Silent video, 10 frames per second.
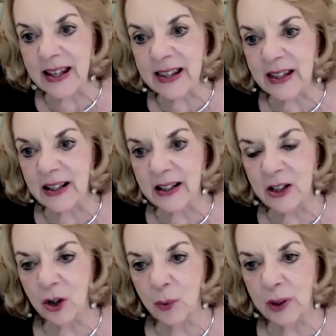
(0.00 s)
think that
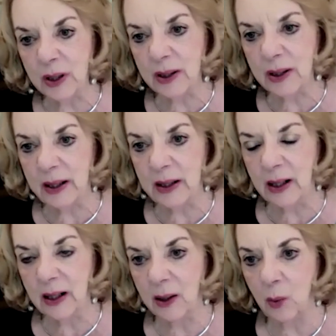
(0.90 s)
you're
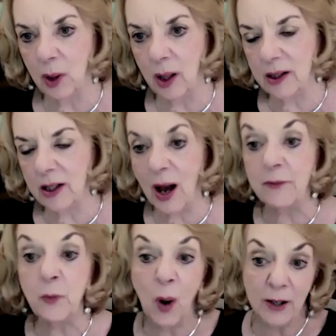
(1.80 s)
really
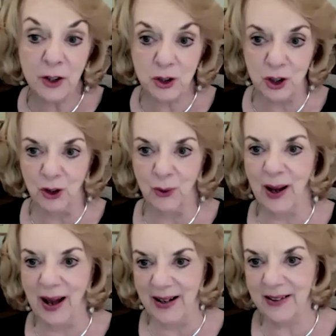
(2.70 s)
I've watched you
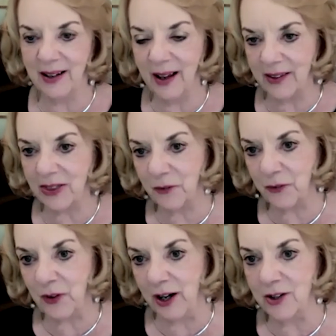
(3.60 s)
at the
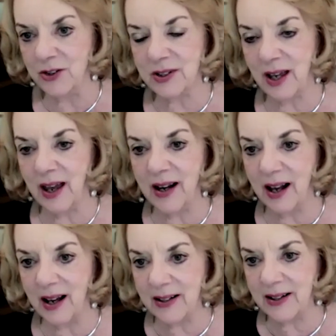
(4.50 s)
fairs, and
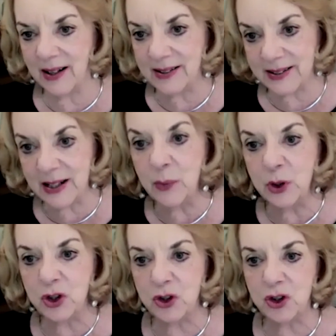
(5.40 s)
I see
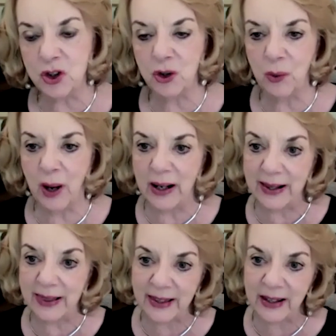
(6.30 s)
what you do, and
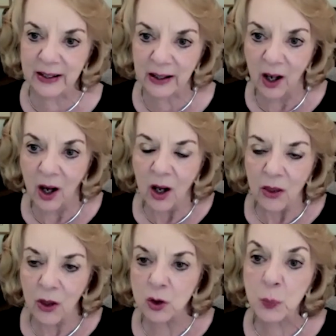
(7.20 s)
I think
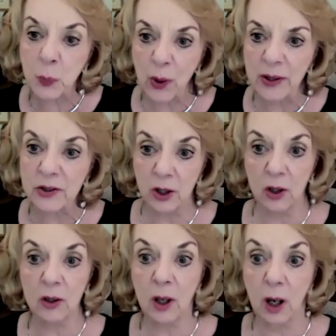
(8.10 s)
those points
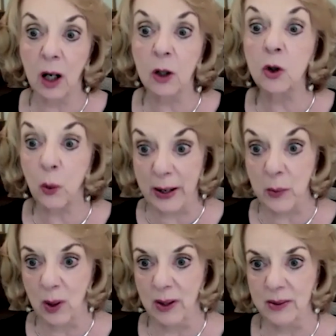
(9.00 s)
are great
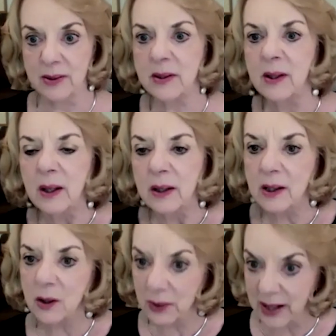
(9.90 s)
ones.
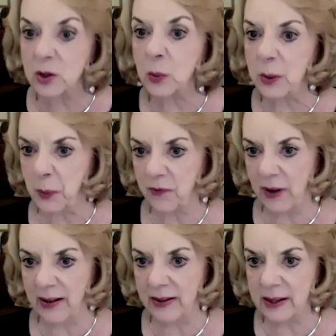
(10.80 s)
Yes, we
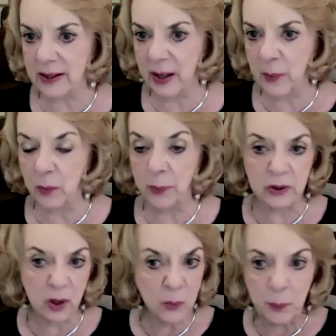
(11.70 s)
provide a table,
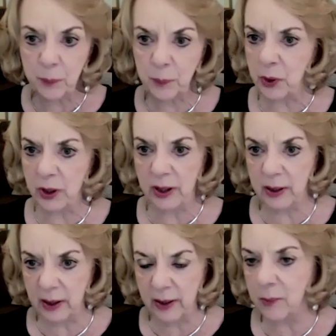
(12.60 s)
but don't put
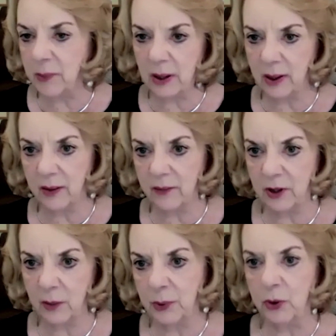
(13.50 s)
it in the middle of
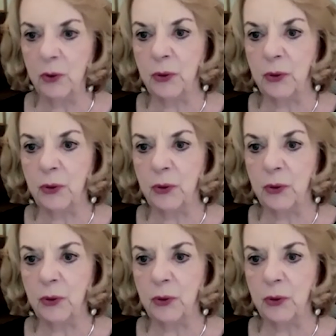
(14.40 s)
your booth